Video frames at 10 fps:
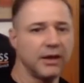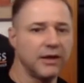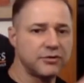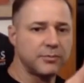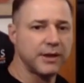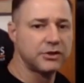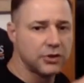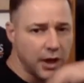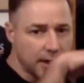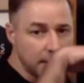to play
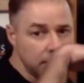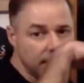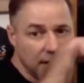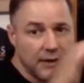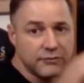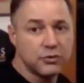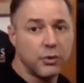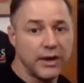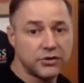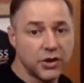soccer. You might love to
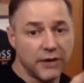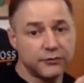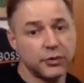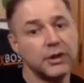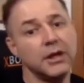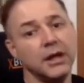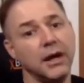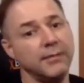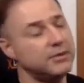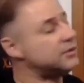write software. I
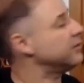mean, those are